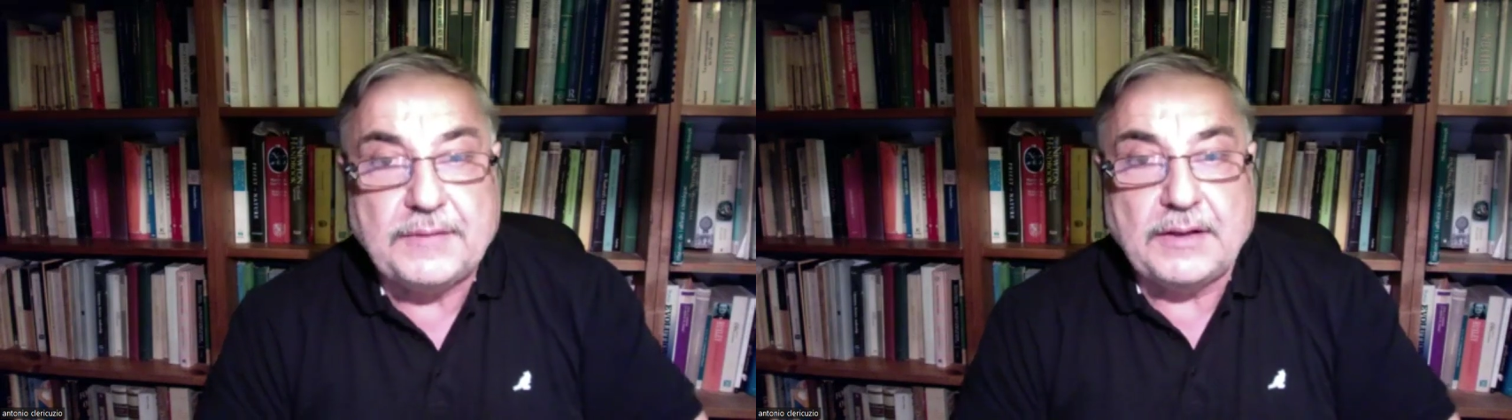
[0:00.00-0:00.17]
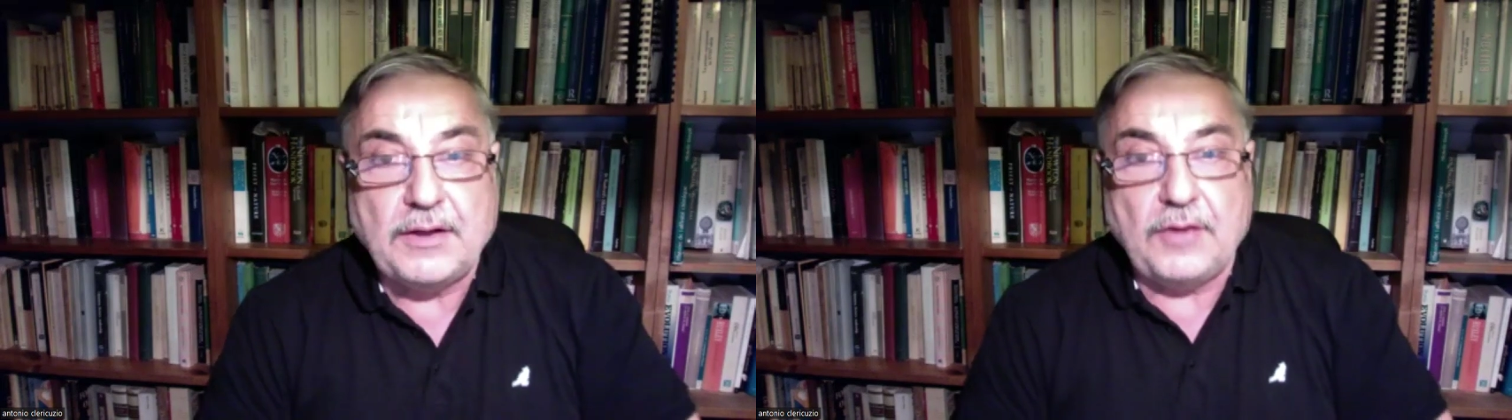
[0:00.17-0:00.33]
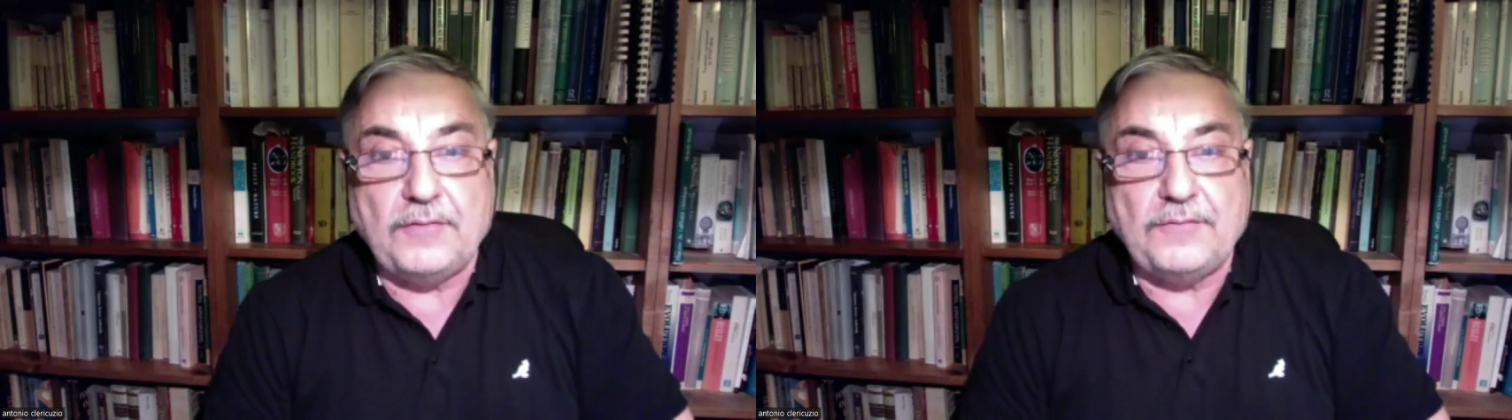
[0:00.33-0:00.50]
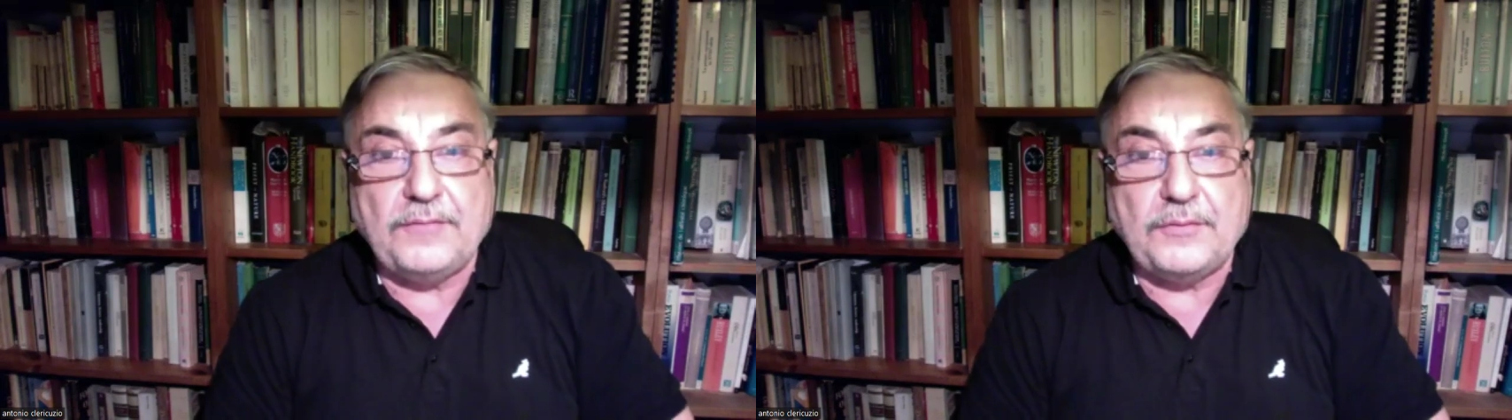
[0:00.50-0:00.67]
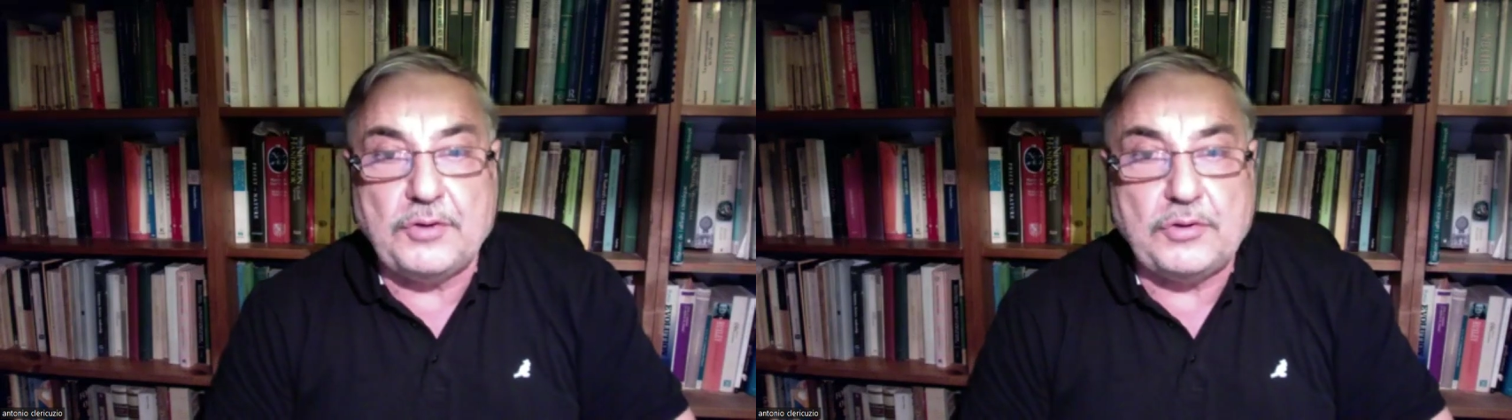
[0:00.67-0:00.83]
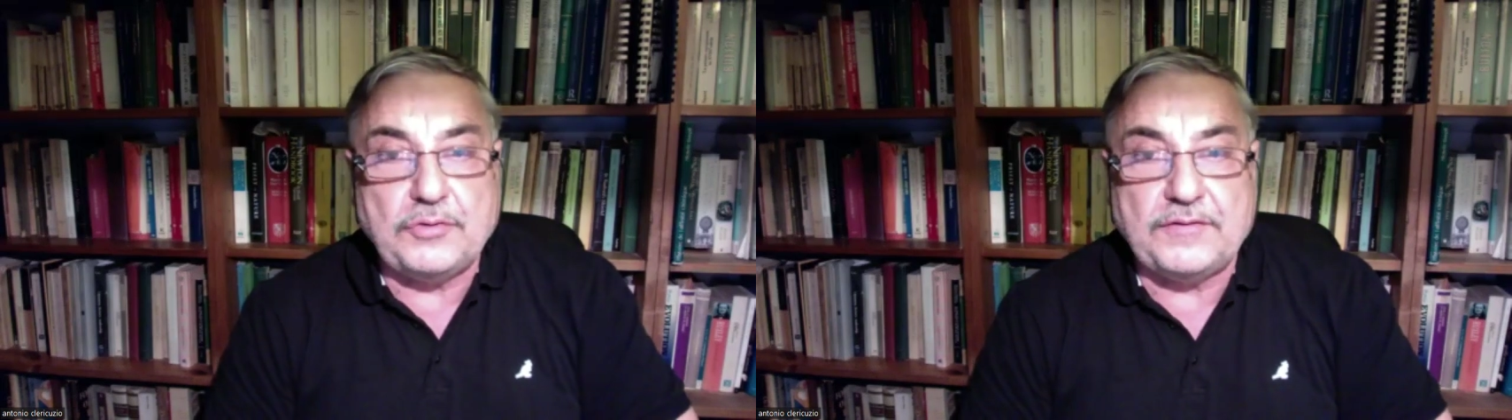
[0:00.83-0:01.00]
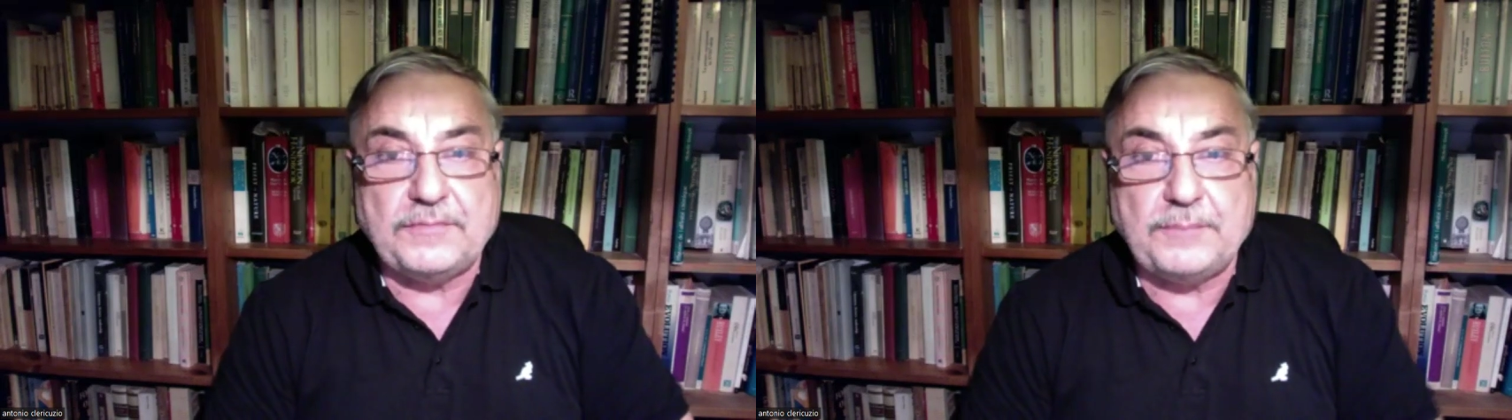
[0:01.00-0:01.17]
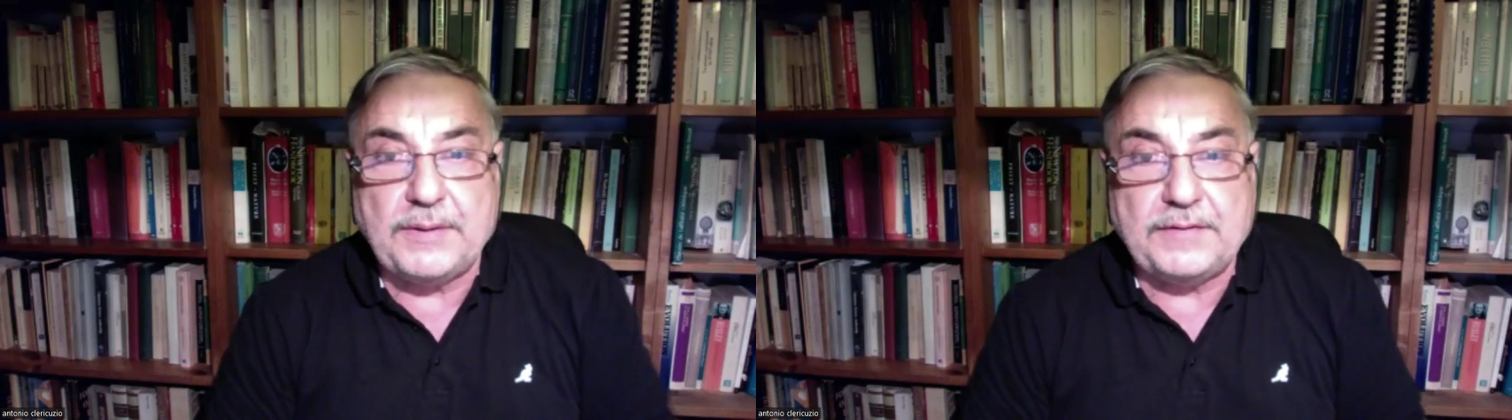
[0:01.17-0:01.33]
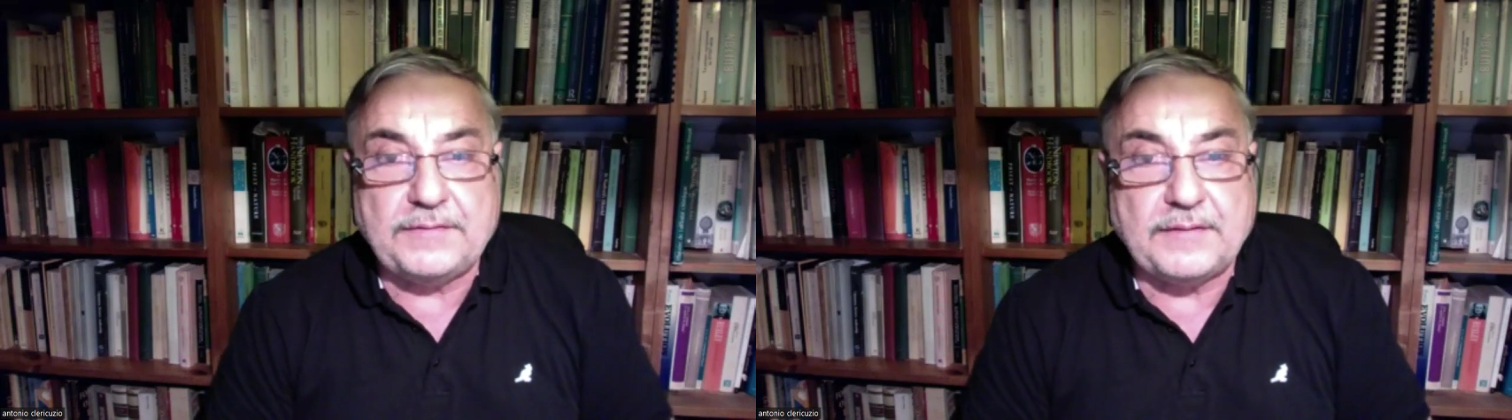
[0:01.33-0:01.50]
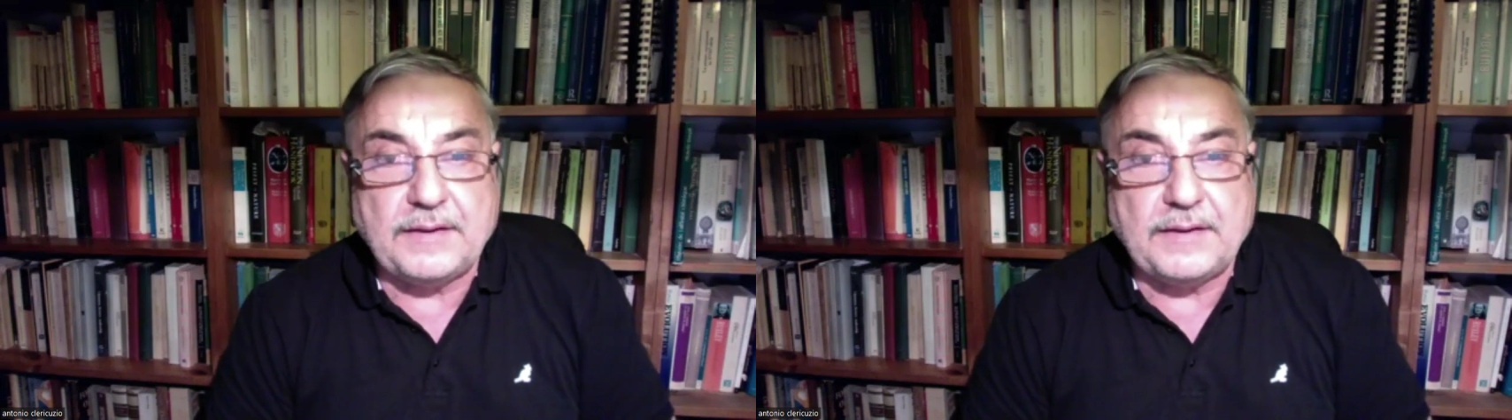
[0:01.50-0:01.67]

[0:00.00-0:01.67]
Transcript: of using spirits